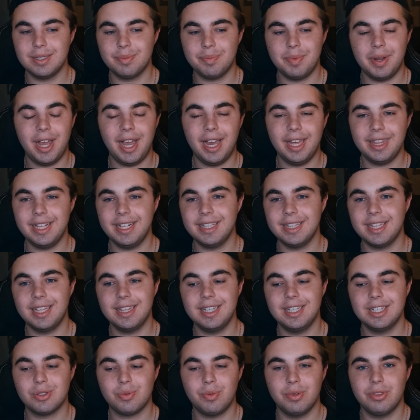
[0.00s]
But I think that
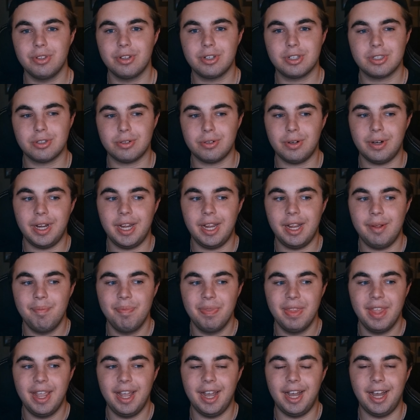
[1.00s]
this one looks great.
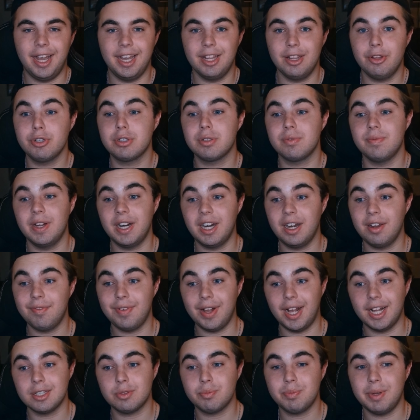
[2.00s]
Uh, it looks very
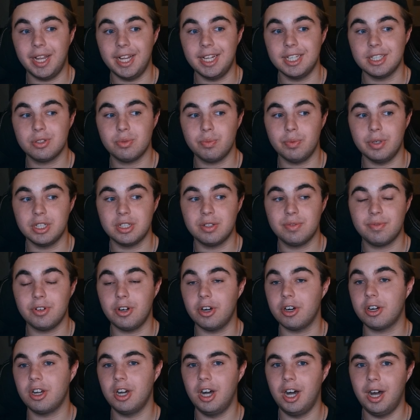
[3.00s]
fast paced, which for
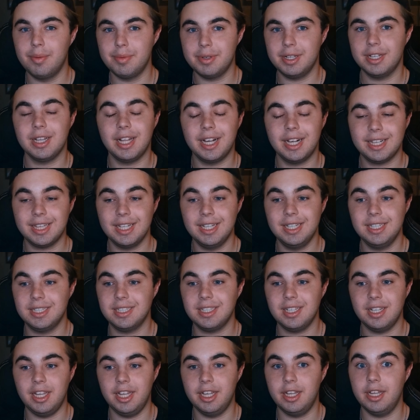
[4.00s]
a comedy like
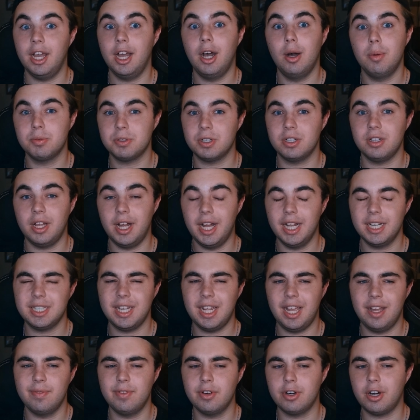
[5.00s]
this, it helps a lot to
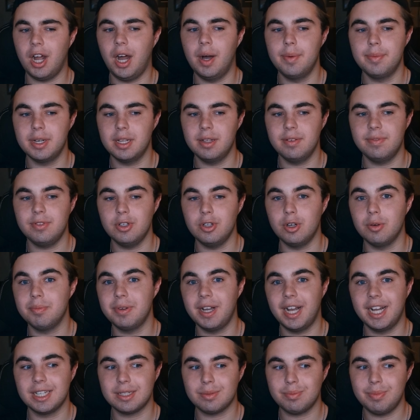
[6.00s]
have your comedy feel
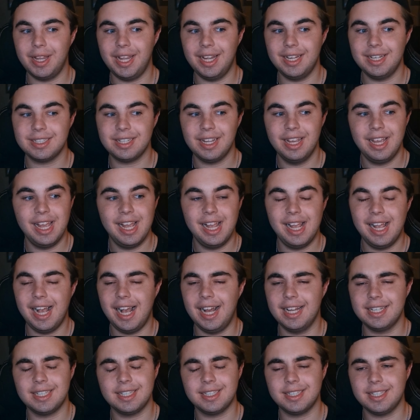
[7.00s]
fast paced.
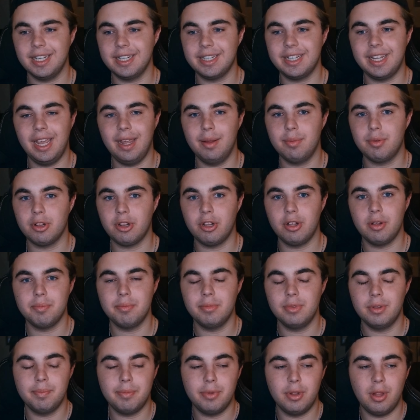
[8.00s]
As I said, Gabriel
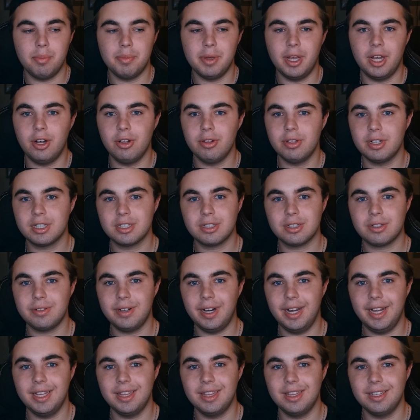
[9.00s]
LaBelle looks
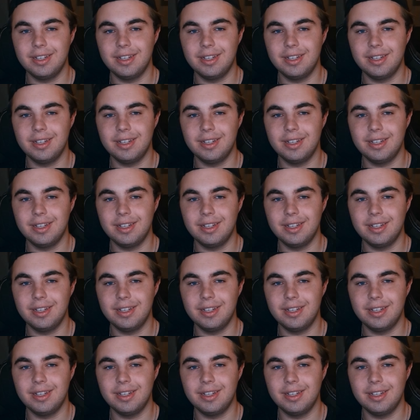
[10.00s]
great.